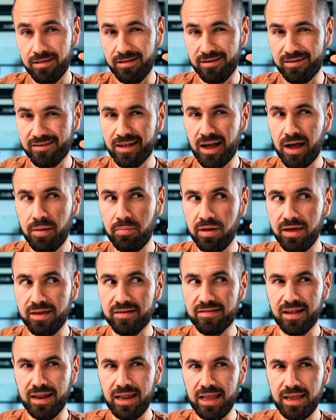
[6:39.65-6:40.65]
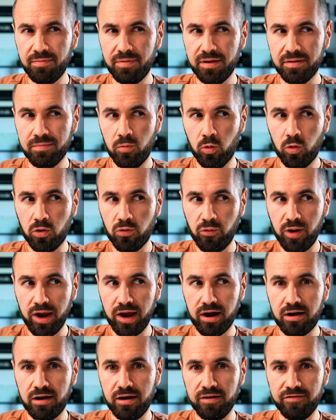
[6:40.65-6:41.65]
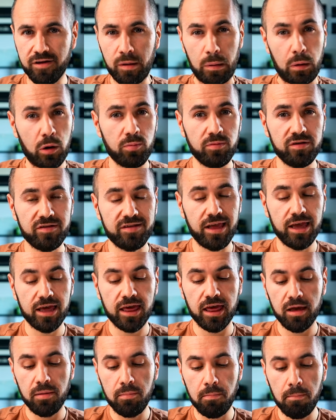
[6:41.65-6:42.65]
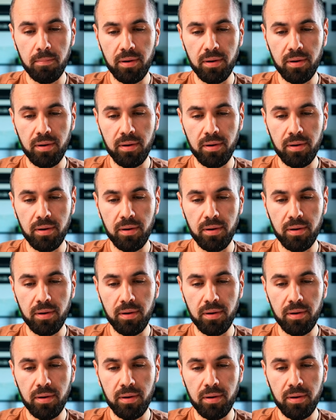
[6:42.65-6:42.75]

The stub is a little bit more rare, if I'm not mistaken,